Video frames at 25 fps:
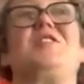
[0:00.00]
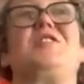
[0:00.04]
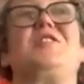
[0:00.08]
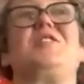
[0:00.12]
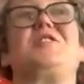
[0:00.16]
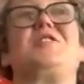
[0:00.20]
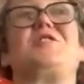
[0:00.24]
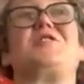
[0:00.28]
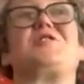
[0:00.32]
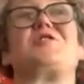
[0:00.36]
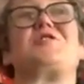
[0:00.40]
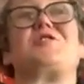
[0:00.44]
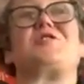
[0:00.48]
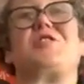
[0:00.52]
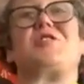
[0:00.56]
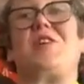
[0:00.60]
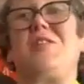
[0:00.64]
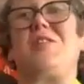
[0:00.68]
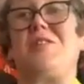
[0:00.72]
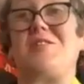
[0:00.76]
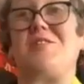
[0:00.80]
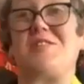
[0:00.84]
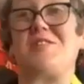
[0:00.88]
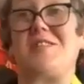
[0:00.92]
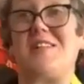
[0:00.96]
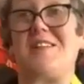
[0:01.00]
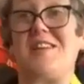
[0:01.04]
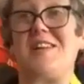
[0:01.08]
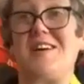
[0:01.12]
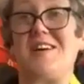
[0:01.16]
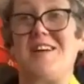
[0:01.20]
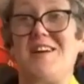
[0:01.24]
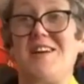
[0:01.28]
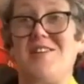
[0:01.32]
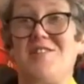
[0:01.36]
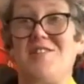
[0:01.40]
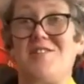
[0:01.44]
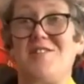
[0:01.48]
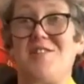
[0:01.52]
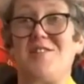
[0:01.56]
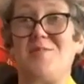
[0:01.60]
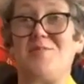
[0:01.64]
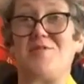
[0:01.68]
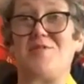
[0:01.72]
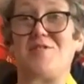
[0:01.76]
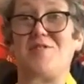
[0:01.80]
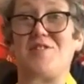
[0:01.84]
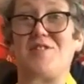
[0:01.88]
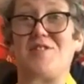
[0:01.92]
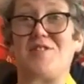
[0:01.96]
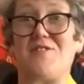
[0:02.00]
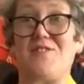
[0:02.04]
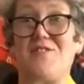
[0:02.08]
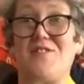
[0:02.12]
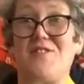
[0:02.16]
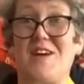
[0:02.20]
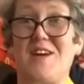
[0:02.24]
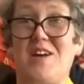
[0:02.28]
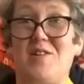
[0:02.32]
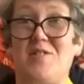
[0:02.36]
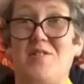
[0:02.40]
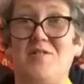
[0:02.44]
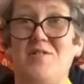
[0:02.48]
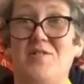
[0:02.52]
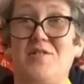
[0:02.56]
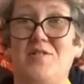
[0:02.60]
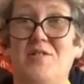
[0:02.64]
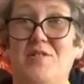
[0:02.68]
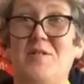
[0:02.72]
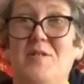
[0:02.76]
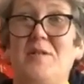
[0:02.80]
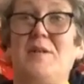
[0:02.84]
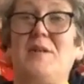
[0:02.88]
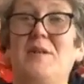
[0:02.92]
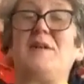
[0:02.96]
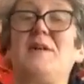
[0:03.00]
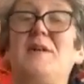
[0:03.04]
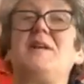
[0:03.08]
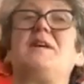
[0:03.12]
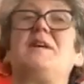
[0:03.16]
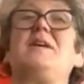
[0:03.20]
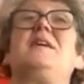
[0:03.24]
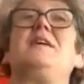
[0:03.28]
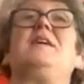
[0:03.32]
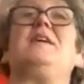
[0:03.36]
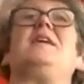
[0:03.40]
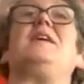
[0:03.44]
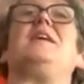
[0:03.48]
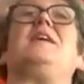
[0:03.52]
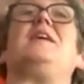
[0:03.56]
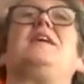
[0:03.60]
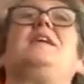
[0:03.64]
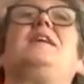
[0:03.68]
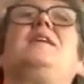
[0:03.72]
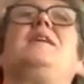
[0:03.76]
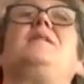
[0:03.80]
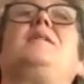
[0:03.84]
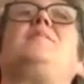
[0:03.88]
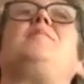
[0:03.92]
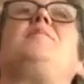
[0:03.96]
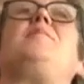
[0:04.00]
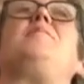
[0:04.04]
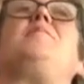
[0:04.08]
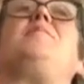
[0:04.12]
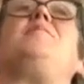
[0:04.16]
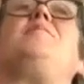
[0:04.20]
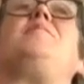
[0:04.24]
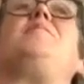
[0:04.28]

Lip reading: startling in terms of the figures. But